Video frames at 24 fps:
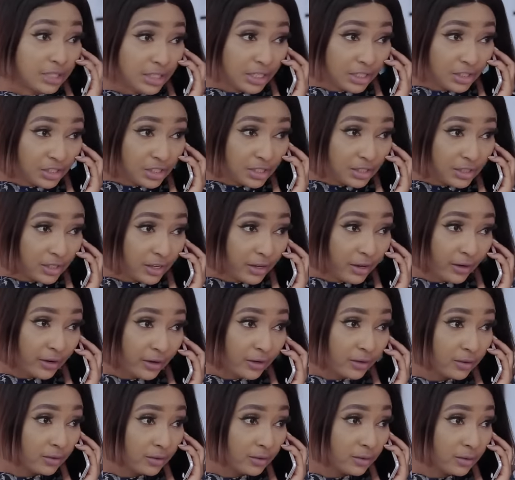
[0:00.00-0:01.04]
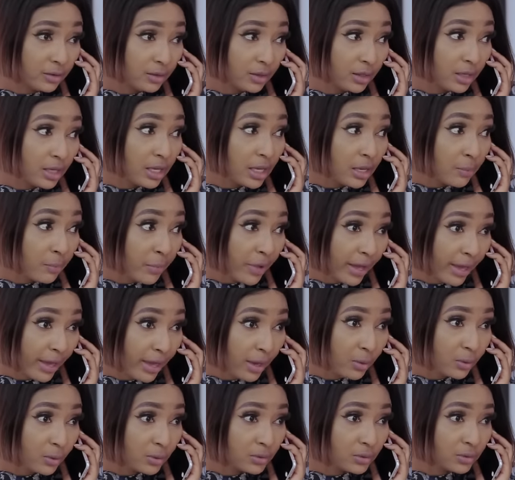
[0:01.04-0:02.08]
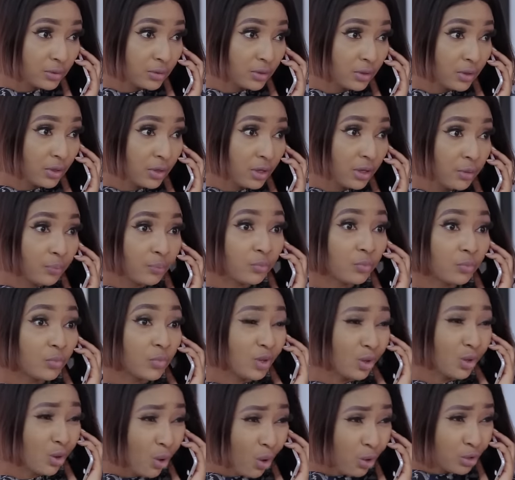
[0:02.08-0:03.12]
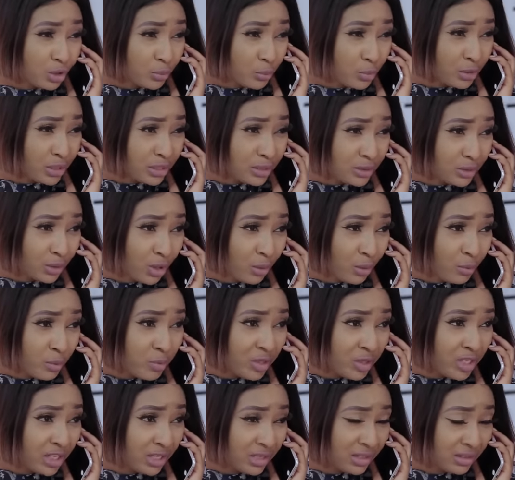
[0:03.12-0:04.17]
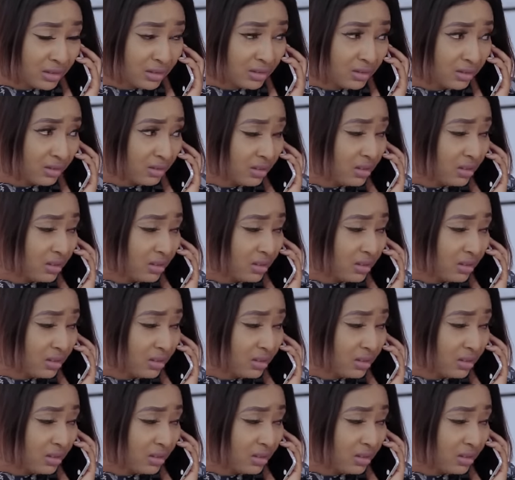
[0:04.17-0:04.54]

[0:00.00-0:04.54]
DG's here, in my house. Call the police to come immediately.